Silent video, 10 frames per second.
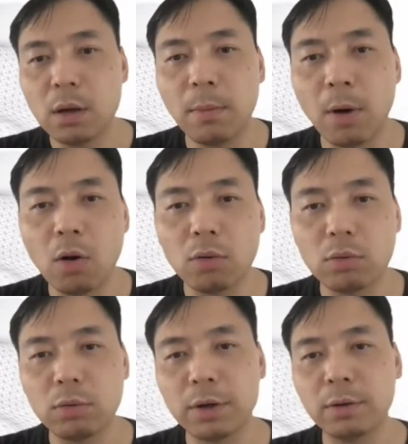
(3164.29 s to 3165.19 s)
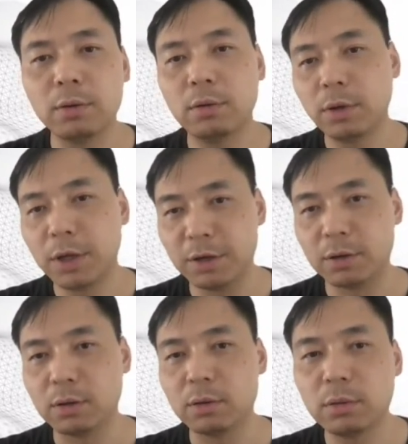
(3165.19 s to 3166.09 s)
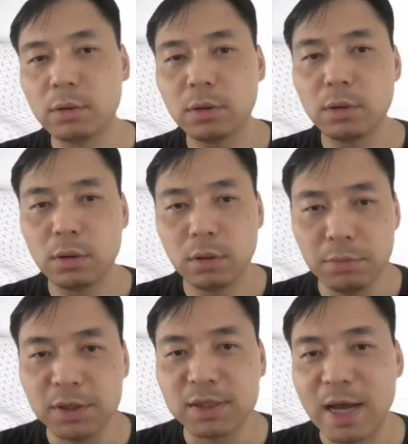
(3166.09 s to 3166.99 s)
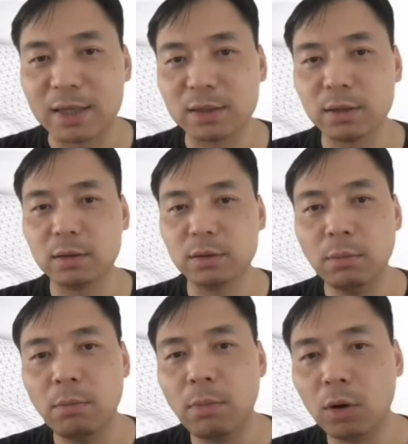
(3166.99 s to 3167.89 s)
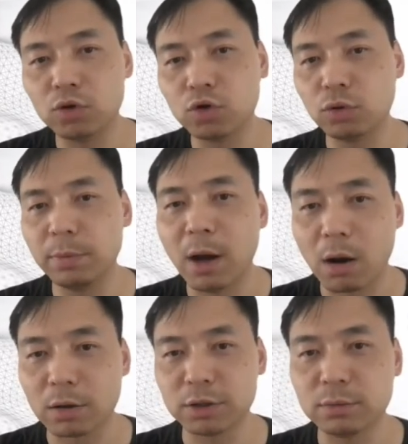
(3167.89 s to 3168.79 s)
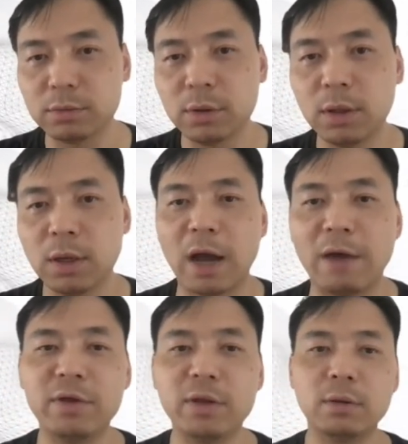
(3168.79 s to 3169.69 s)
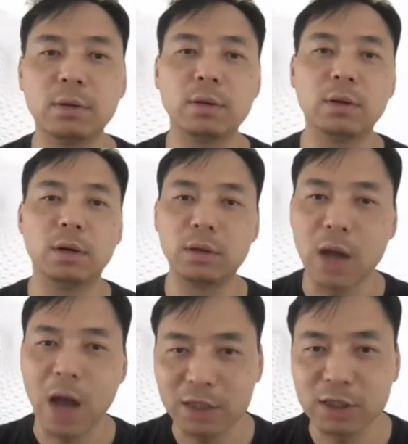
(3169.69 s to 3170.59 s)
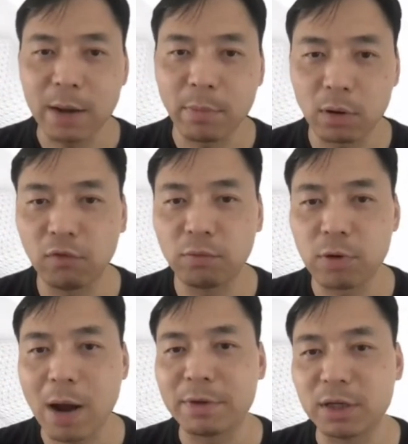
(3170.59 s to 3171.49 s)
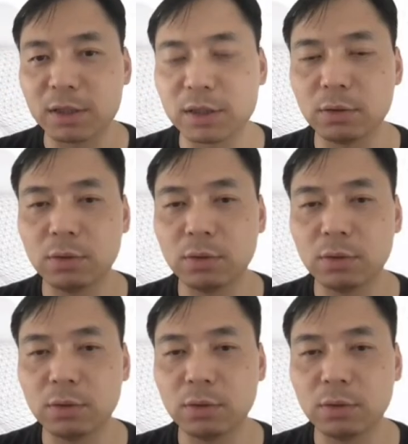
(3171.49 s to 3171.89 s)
More here means that the model should be large, having a large number of parameters,